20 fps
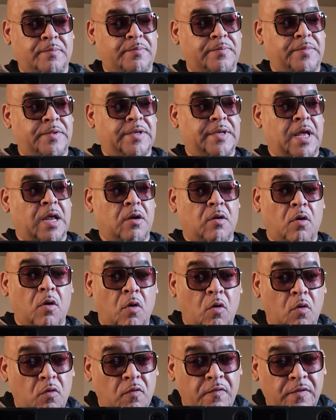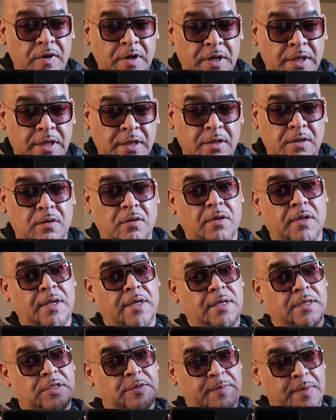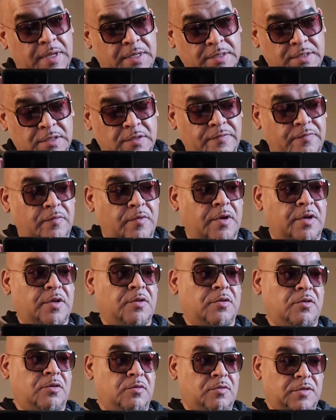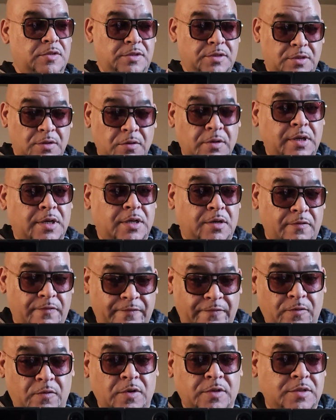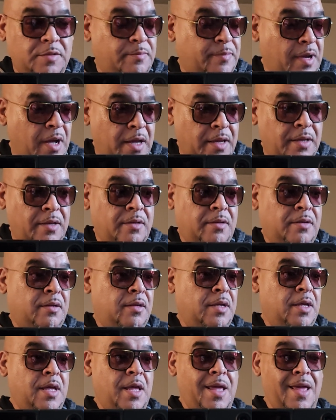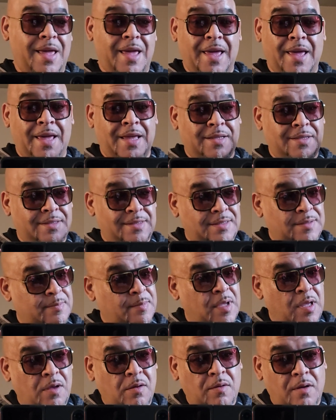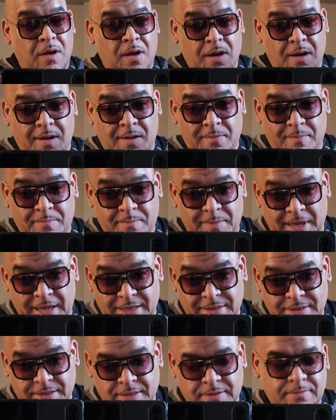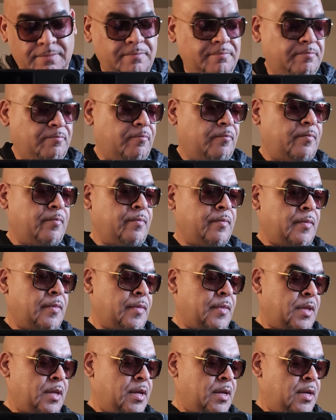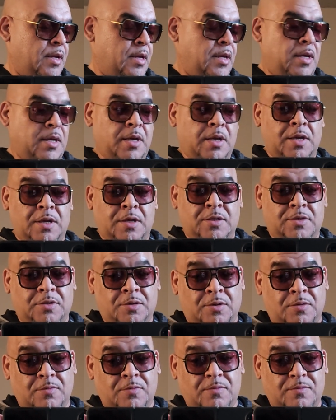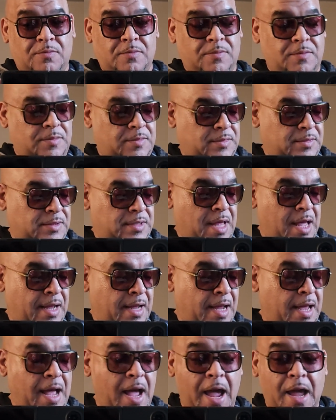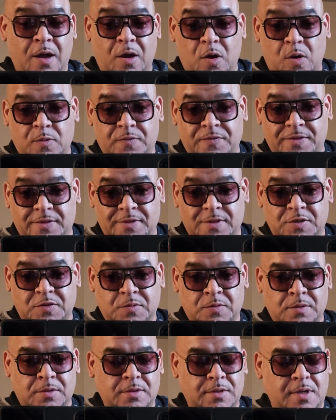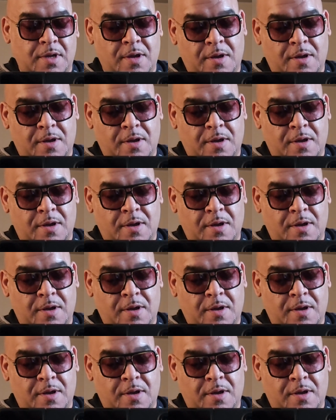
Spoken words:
but not overly expensive where you still can afford to buy it and smell amazing. So I got high hopes for this one.